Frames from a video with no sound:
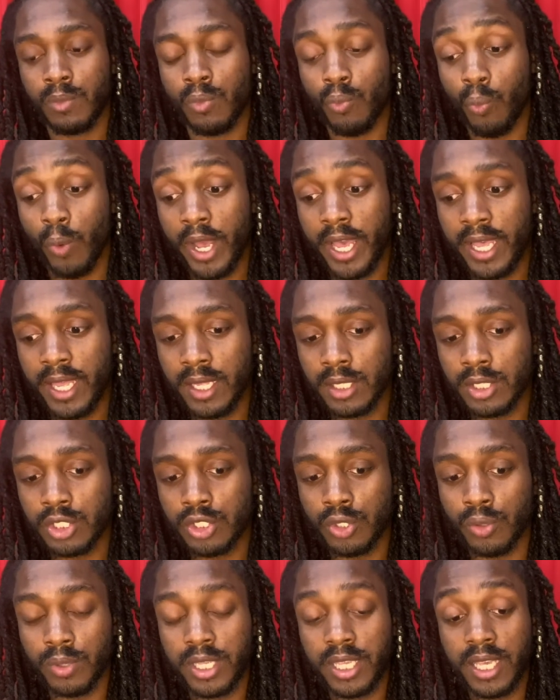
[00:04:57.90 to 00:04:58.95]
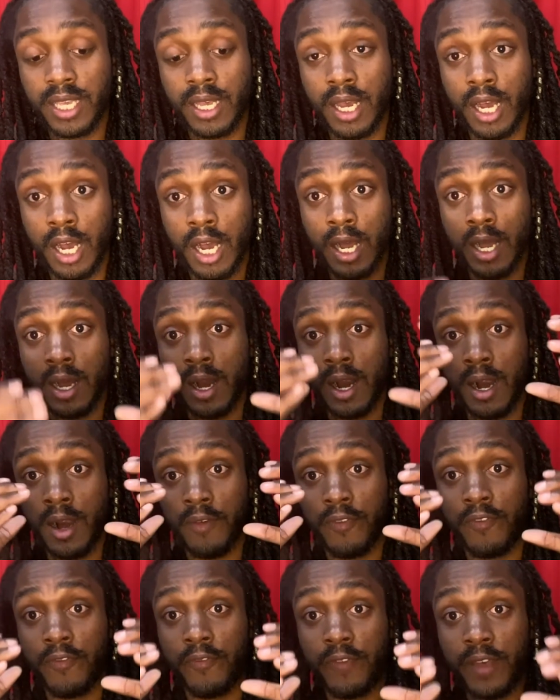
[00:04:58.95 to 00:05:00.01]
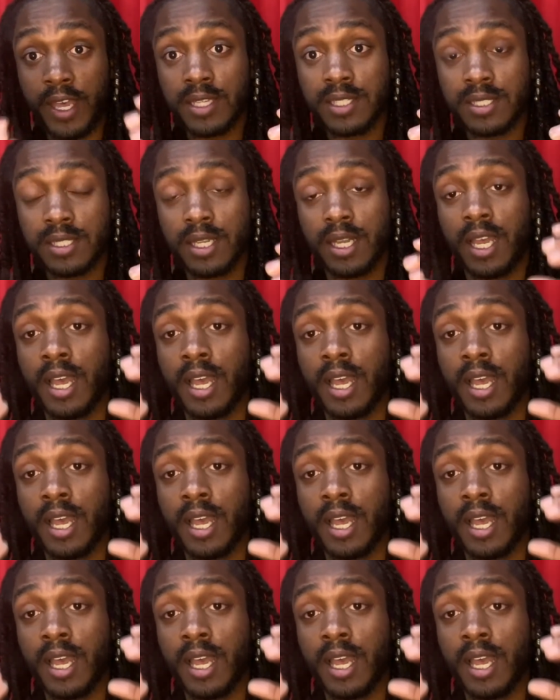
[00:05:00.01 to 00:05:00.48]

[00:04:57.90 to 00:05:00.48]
way to get a fixed